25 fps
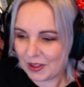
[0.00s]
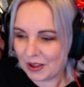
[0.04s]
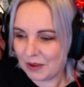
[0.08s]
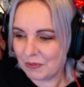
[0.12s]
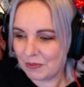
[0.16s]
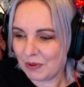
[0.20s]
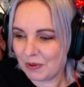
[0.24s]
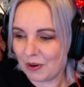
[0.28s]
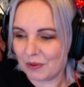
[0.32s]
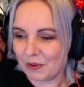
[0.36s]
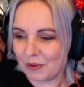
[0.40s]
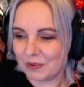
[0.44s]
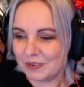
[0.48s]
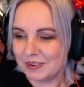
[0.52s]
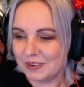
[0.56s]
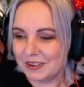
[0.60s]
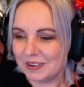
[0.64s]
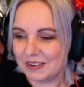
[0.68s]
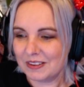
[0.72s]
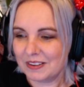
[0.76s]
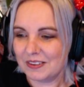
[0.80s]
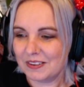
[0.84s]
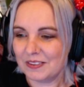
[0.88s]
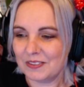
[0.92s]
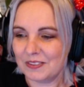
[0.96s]
Well,
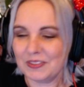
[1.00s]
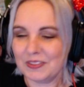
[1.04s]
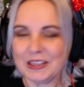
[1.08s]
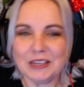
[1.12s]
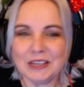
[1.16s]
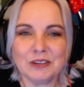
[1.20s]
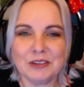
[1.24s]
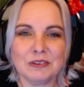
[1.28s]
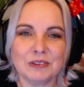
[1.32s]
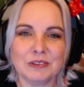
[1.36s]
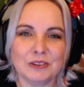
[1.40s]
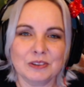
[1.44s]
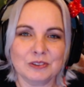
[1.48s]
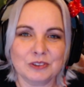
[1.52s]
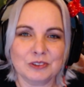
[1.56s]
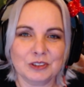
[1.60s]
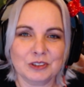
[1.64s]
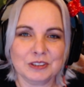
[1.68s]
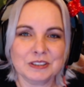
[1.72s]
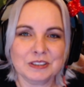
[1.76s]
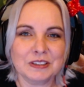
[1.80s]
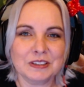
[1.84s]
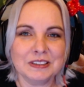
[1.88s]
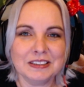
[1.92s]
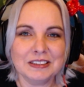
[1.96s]
thank you, little
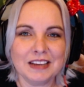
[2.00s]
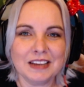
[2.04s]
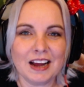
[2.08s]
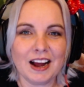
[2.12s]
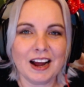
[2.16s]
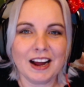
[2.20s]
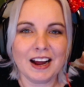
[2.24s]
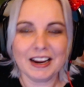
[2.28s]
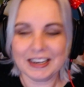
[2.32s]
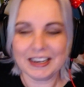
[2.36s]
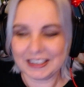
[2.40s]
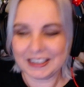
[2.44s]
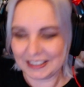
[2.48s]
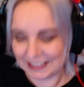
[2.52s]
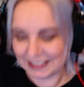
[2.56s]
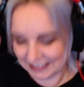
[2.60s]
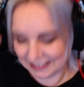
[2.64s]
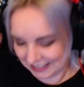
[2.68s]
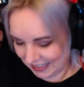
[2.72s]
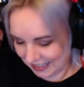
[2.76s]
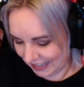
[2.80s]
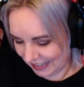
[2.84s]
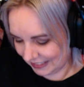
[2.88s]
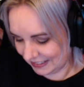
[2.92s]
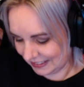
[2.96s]
dark sun. I
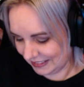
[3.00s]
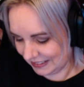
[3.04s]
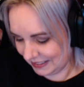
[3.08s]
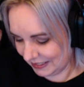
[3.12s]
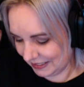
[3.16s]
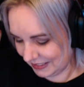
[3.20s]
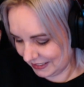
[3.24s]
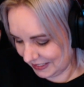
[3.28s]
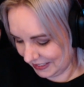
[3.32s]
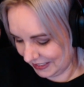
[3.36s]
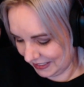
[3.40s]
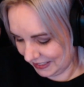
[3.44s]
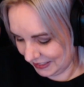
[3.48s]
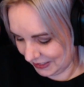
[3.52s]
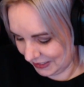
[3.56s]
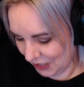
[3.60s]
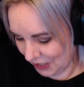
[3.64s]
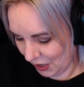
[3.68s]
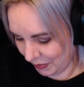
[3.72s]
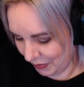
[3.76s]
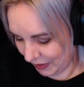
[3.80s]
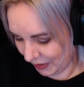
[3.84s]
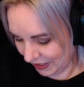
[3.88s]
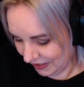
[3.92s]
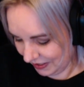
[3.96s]
uh, I did not see this
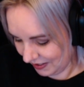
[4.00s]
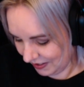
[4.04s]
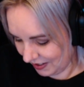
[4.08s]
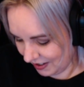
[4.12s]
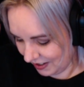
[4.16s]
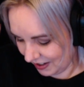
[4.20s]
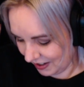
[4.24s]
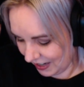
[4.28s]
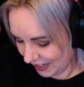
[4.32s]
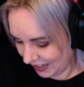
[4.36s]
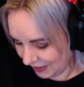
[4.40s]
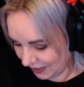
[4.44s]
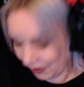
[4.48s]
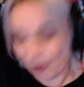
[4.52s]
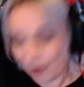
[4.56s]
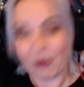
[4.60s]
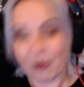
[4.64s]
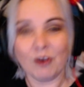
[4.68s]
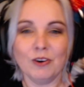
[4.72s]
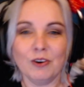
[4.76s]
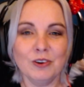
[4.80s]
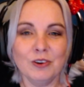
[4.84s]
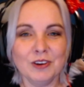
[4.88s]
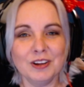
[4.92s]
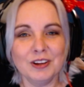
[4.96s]
coming at all.